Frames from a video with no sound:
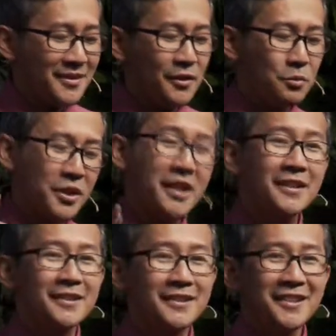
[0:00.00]
With
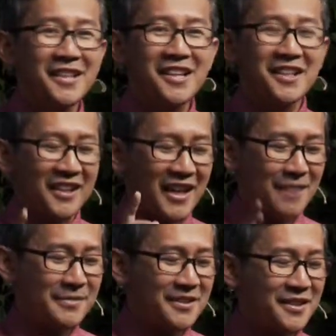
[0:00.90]
it
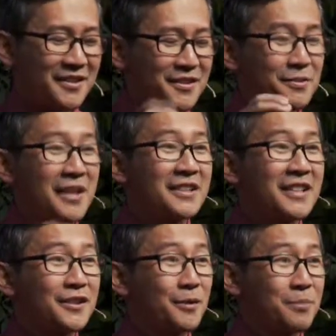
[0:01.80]
comes serenity
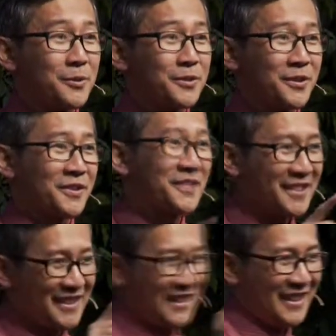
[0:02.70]
and composure.
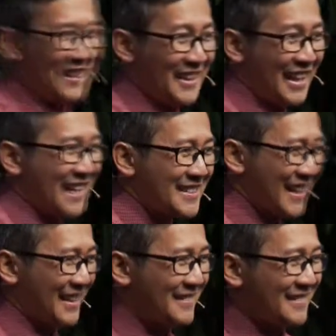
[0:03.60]
And last
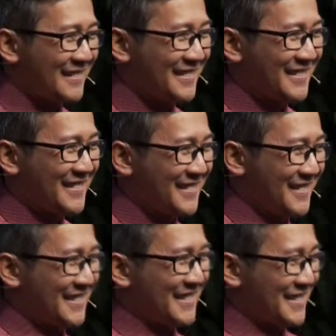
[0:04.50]
line,
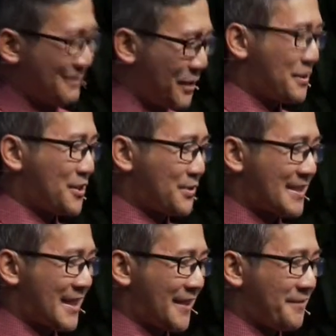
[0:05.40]
very
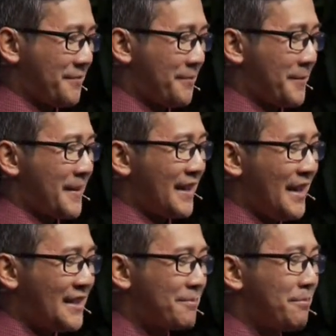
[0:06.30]
interesting.
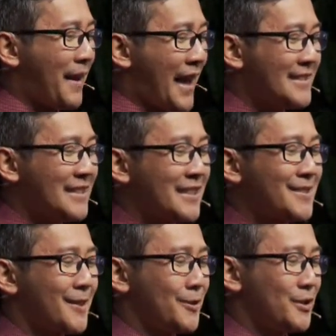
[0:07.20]
It implants in the
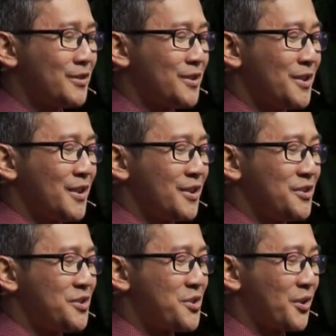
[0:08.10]
soul
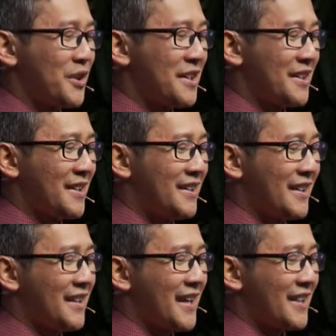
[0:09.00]
joy
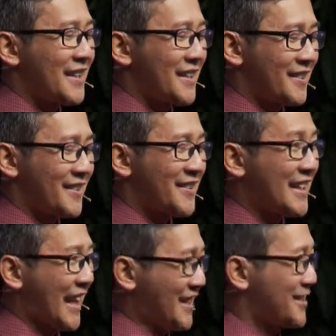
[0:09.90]
that nothing earthly
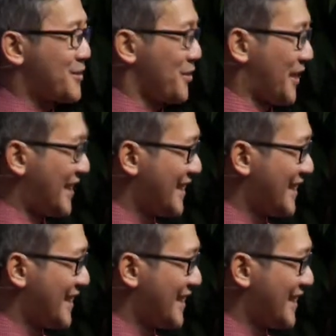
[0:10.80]
can destroy.